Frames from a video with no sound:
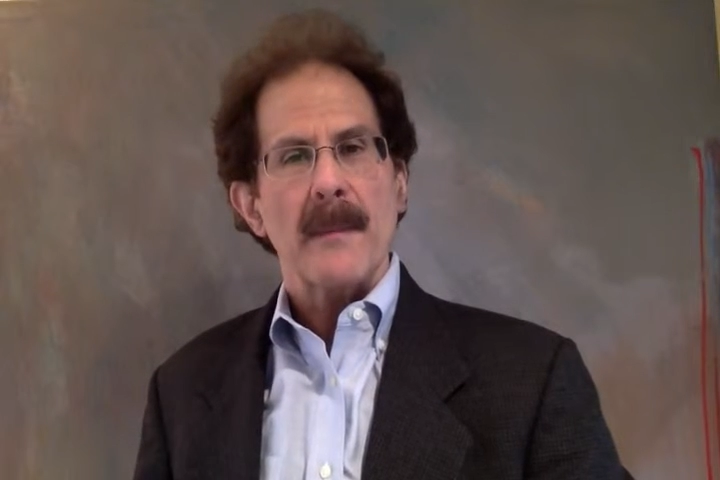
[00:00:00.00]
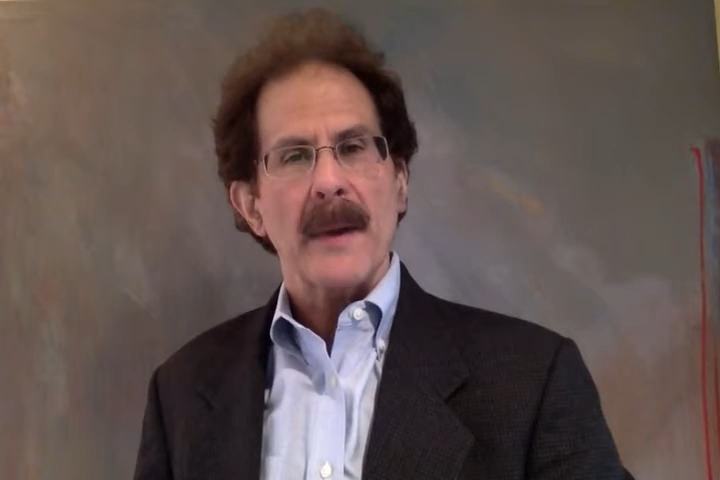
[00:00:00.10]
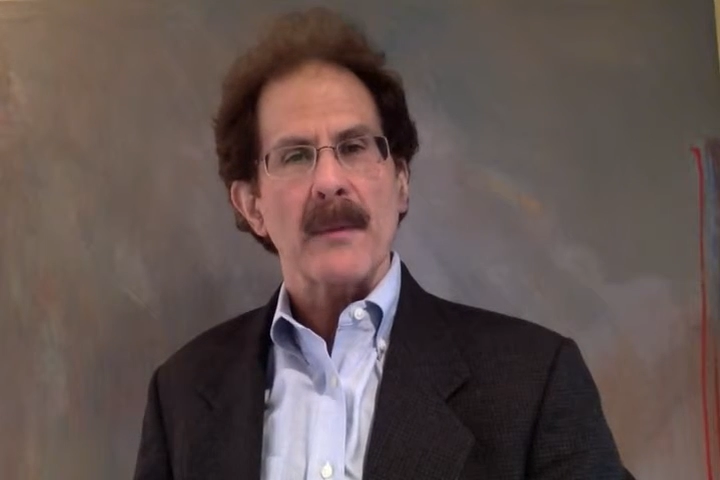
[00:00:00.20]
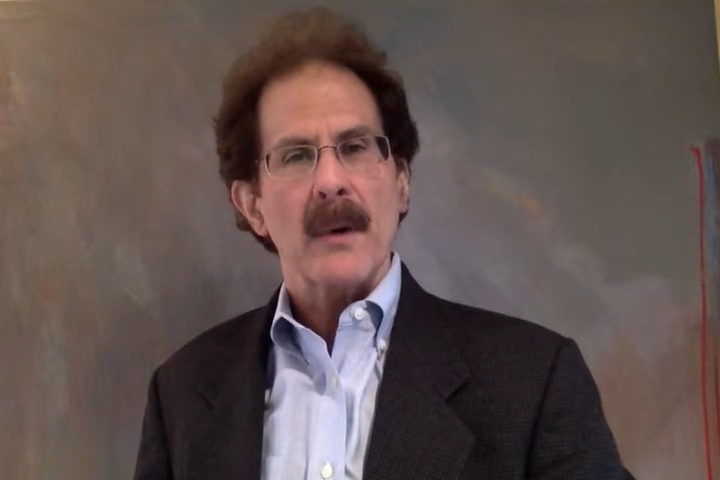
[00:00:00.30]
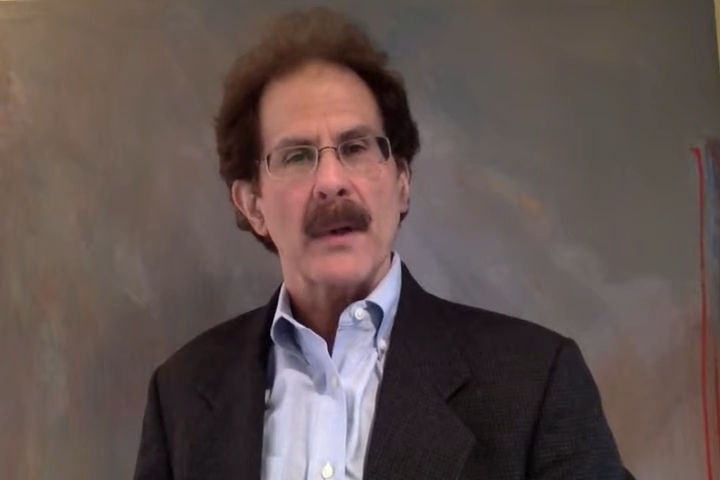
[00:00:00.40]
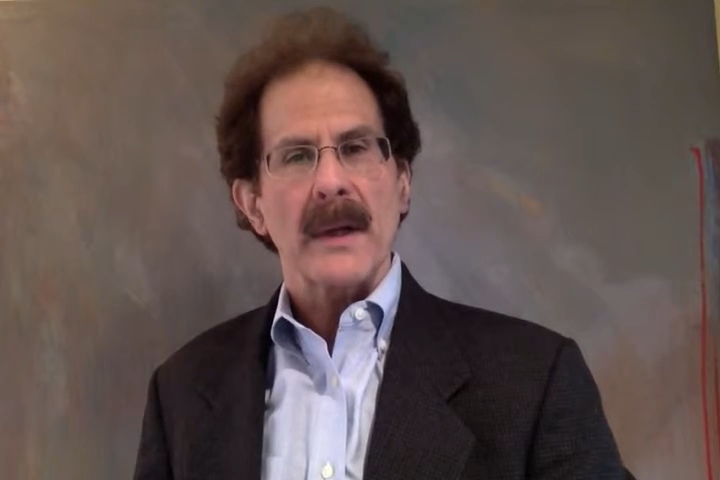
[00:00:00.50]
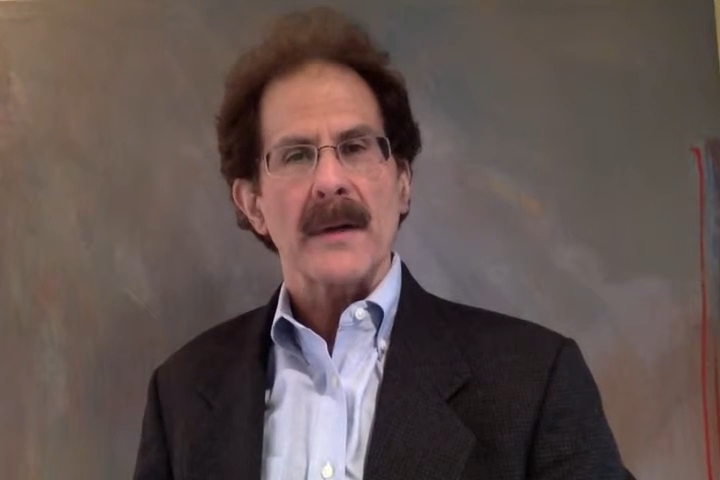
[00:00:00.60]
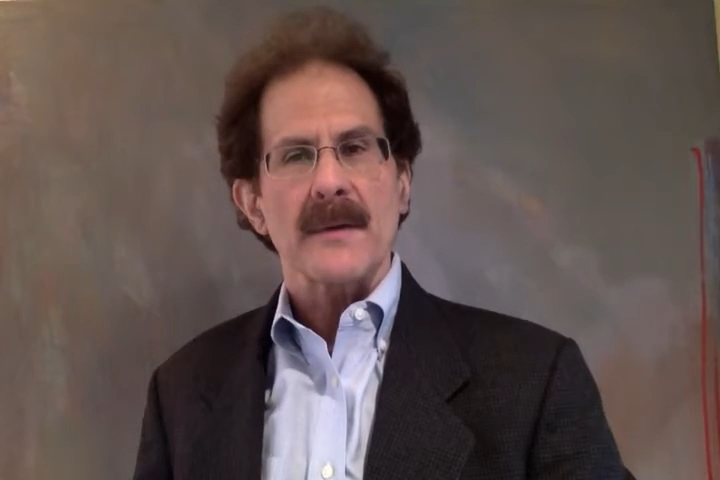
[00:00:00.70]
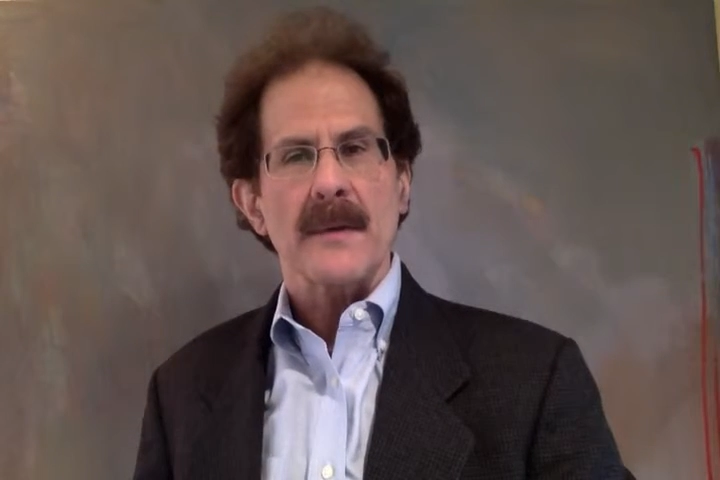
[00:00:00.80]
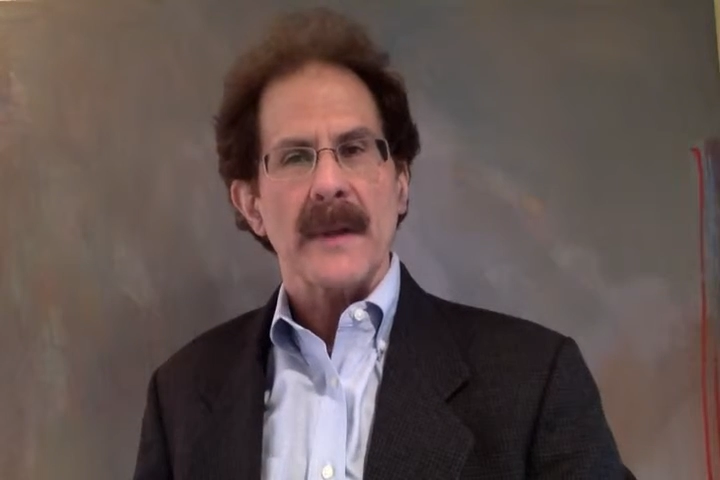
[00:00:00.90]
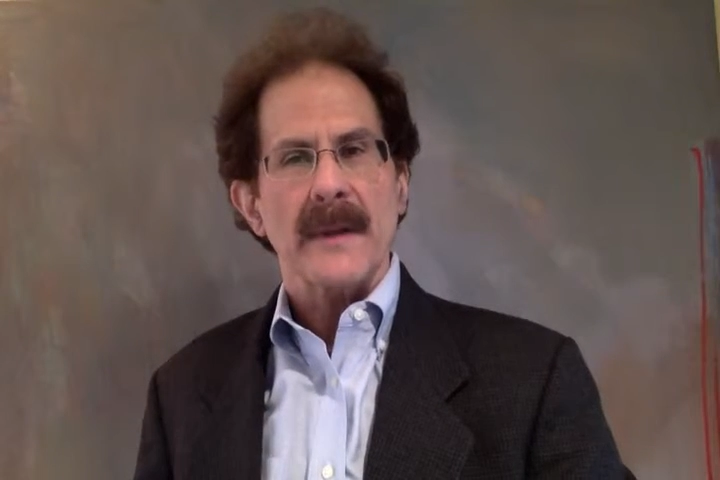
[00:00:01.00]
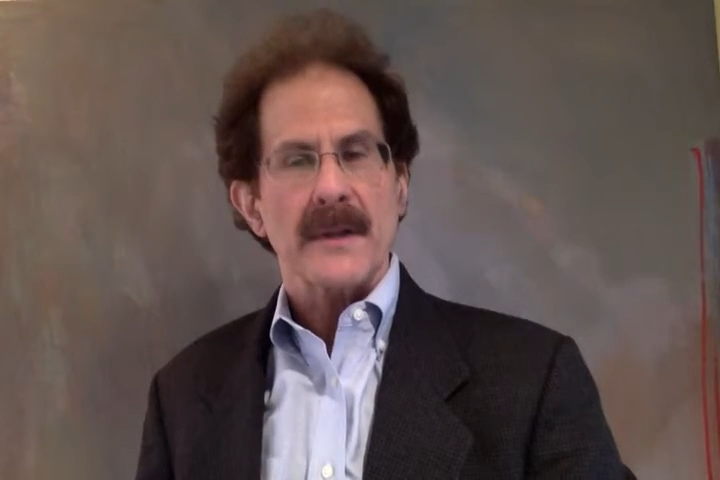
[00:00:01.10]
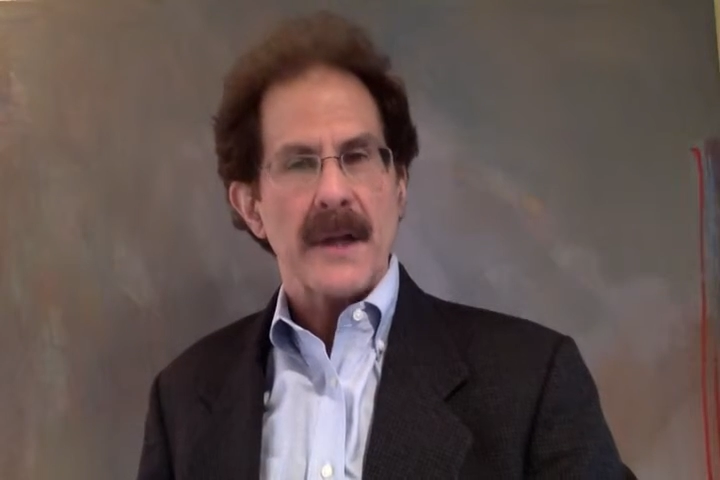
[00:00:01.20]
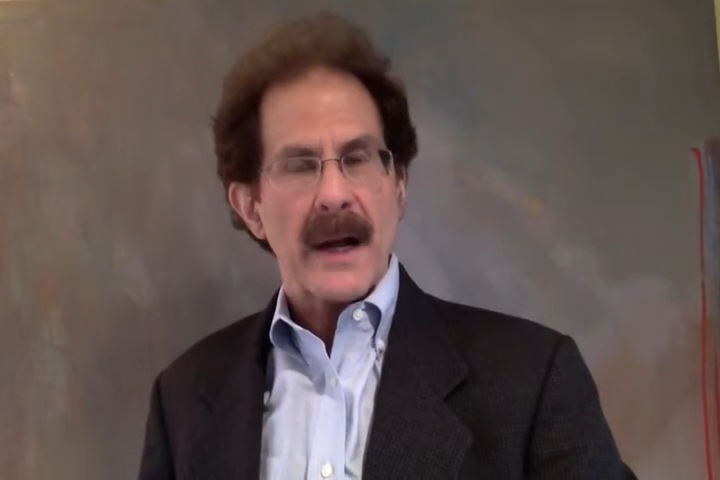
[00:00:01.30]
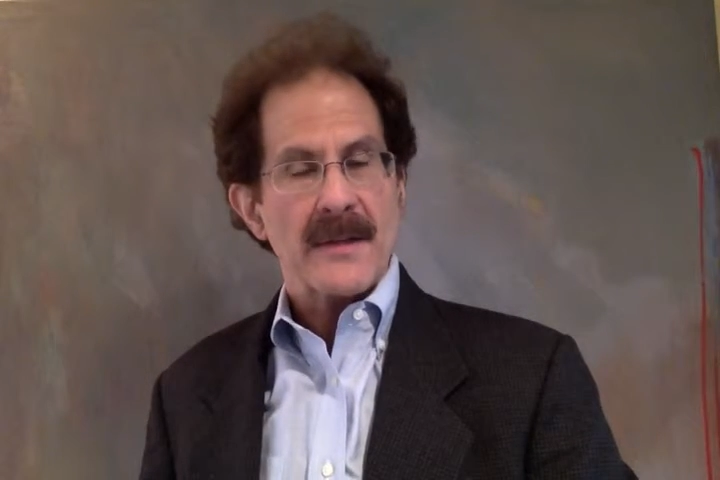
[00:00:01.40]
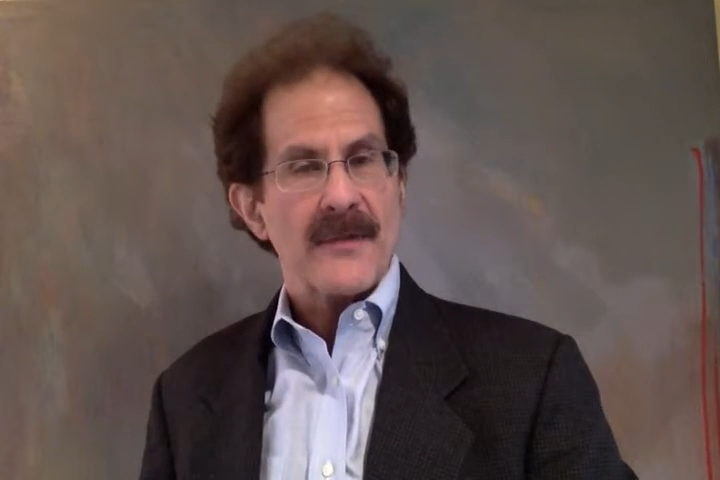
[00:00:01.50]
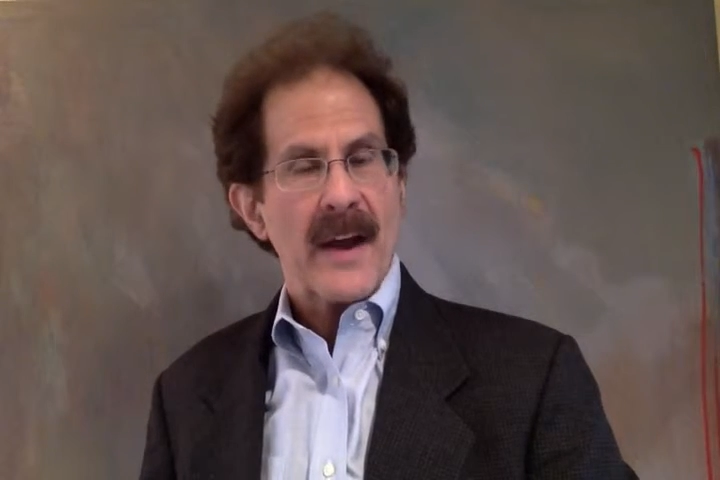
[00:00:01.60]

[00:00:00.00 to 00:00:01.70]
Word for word: big role in controlling their child's